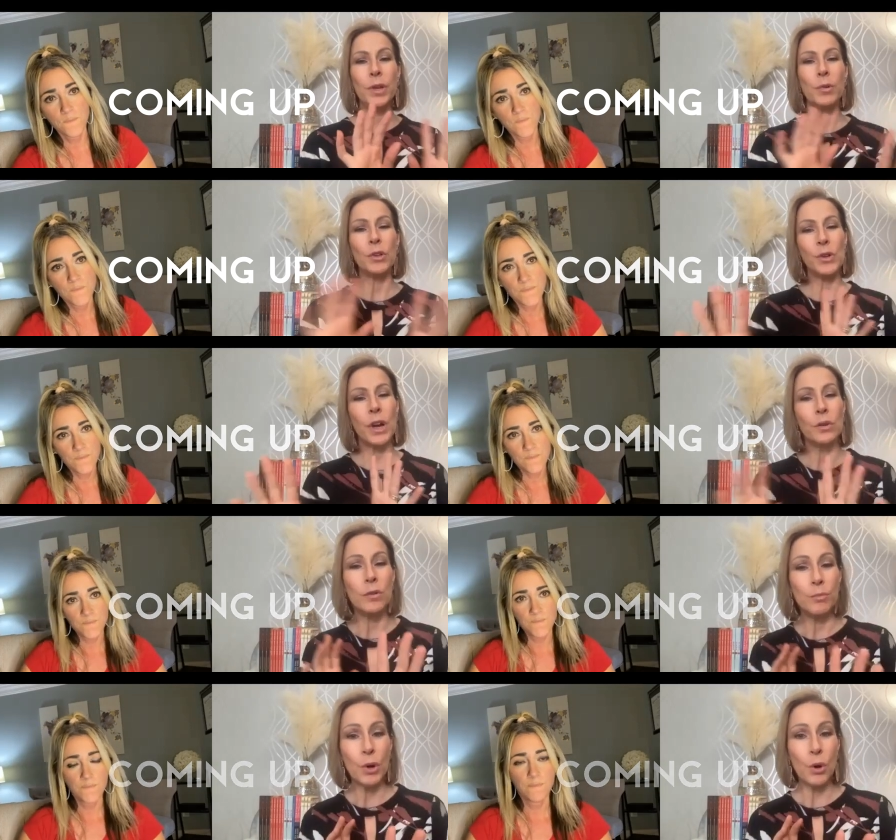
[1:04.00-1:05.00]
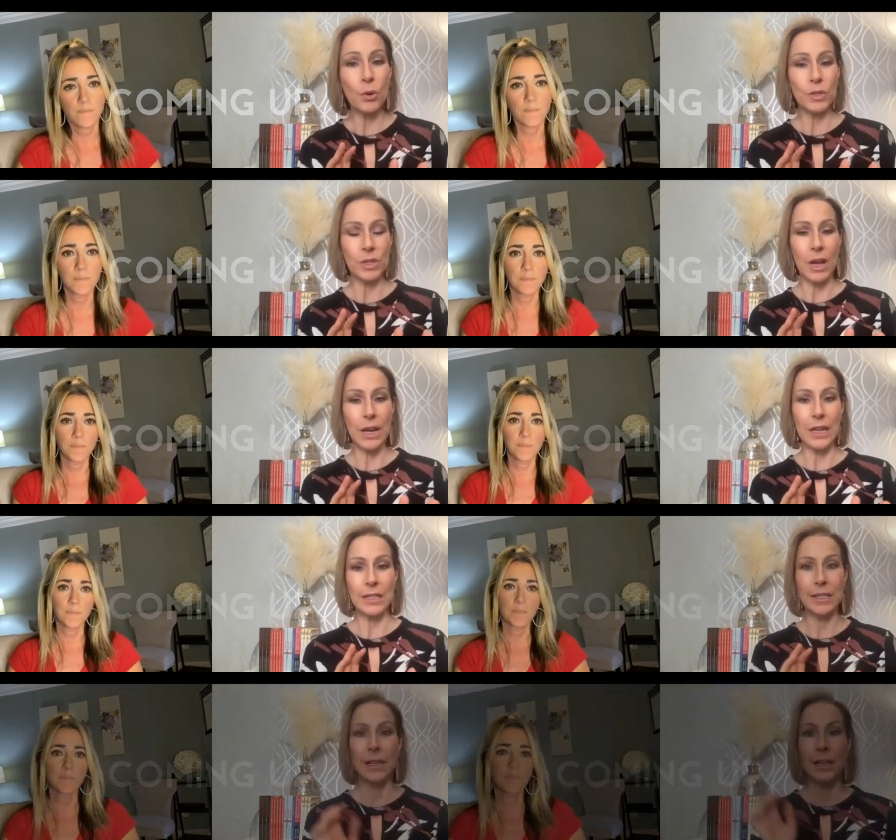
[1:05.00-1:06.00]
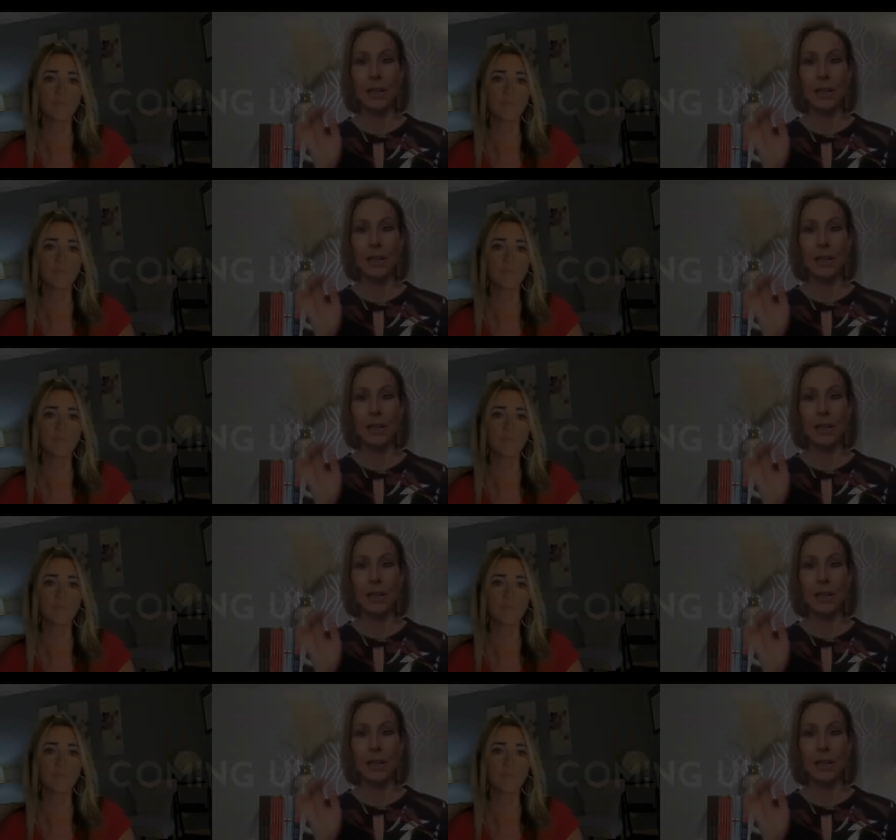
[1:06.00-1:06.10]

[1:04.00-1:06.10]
Speaker 1: people try to impose on us.